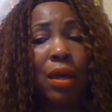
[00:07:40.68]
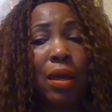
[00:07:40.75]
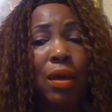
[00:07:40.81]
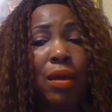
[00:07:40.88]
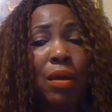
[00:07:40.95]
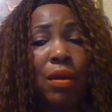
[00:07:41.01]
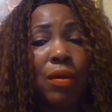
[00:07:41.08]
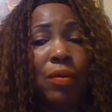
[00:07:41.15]

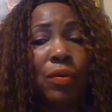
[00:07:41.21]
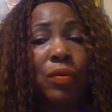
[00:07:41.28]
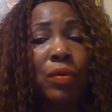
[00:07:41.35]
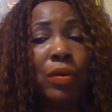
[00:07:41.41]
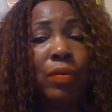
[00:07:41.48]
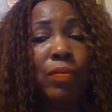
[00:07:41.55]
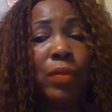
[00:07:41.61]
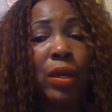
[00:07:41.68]

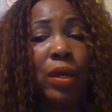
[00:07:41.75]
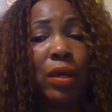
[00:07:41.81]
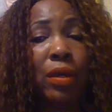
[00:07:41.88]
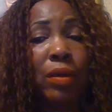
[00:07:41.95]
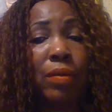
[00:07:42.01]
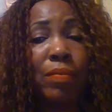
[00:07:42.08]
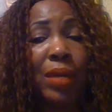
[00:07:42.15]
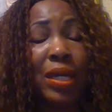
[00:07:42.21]
on
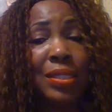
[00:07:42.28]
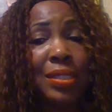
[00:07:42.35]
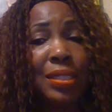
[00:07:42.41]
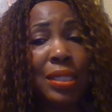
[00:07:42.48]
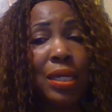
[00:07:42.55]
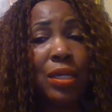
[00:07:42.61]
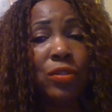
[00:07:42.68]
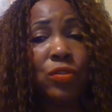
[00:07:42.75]
my
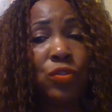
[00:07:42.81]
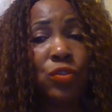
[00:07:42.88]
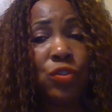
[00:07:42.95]
son's